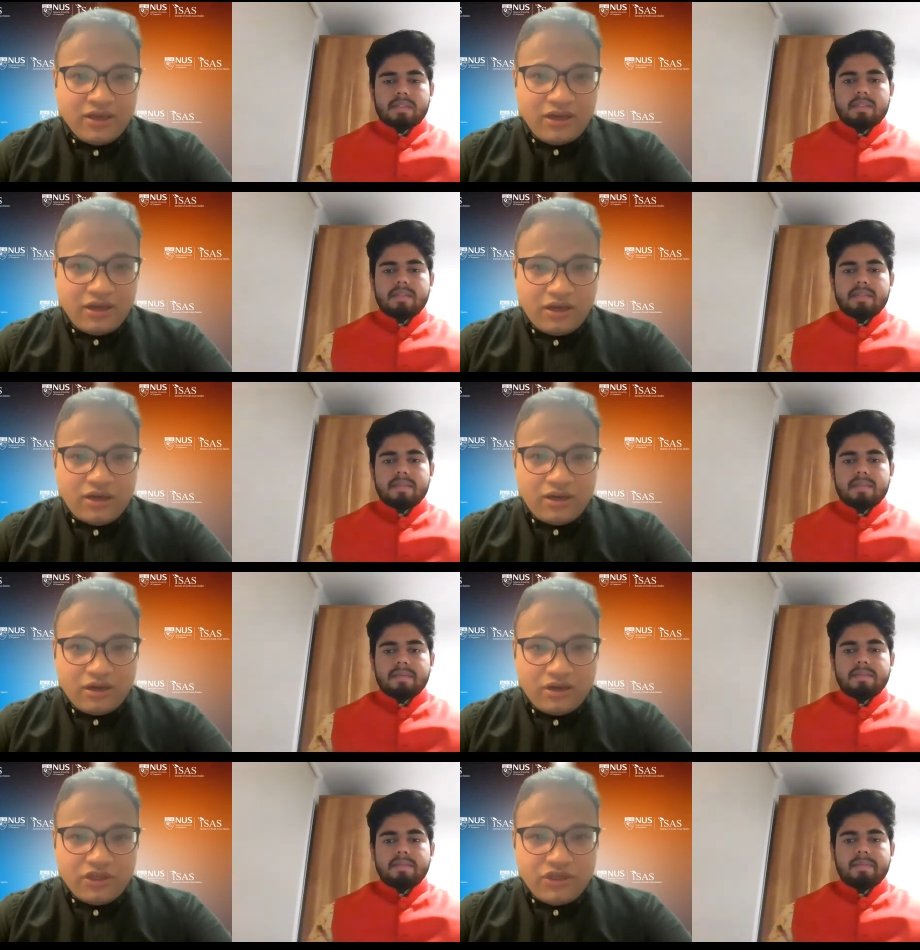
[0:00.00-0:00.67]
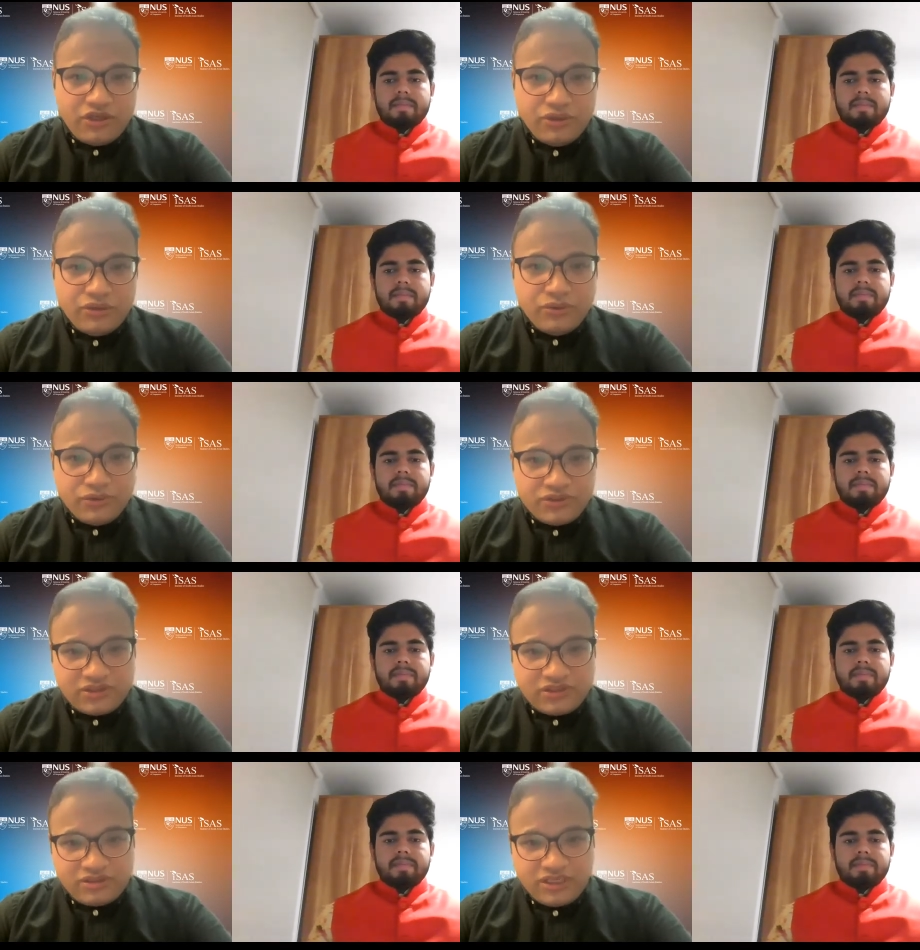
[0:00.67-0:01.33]
Speaker 1: uh,
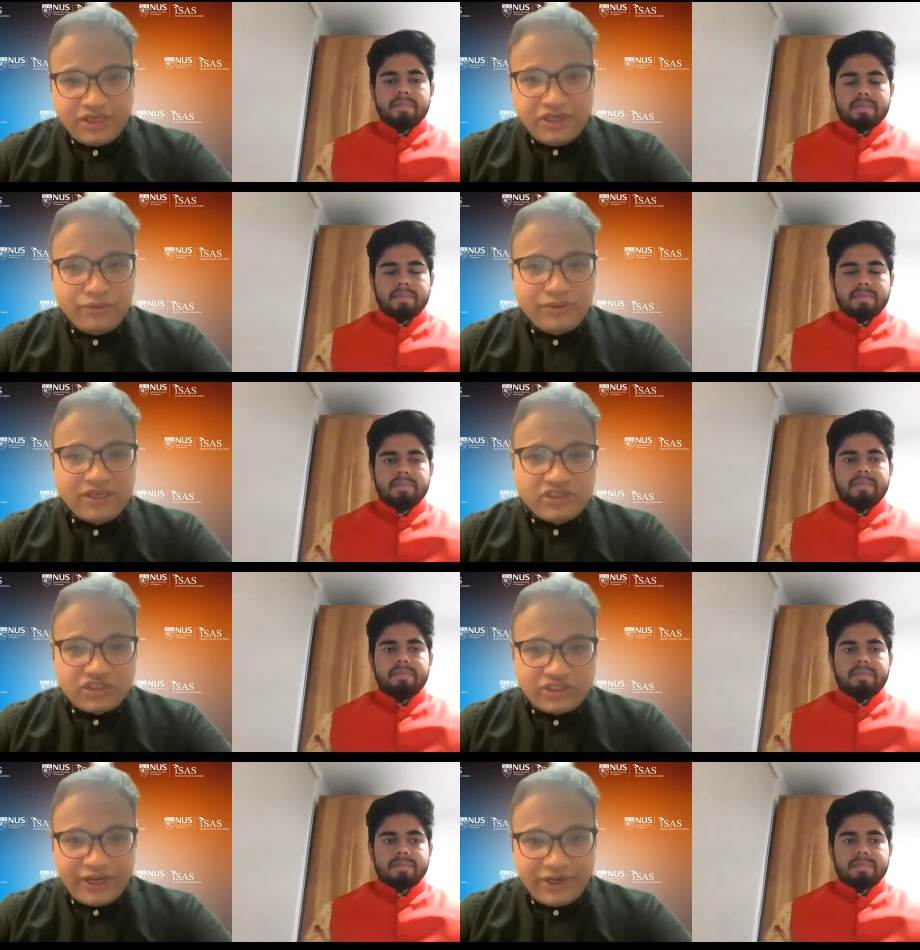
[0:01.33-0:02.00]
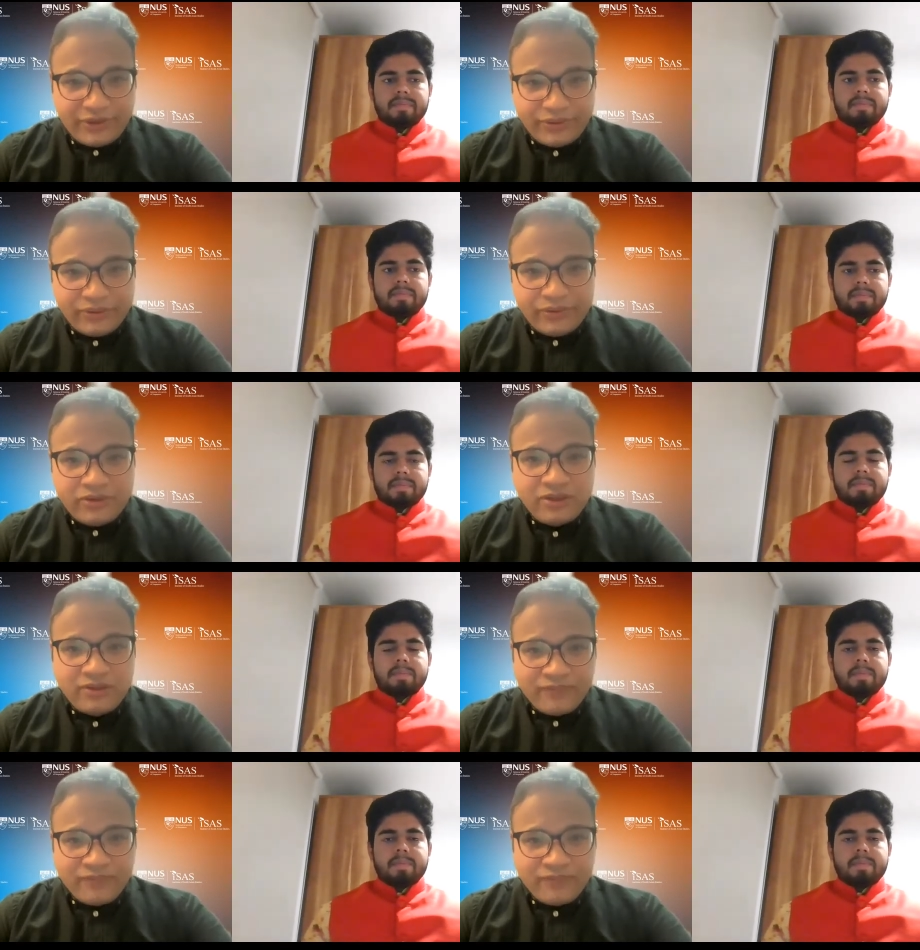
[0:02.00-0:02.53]
used the nuclear shadow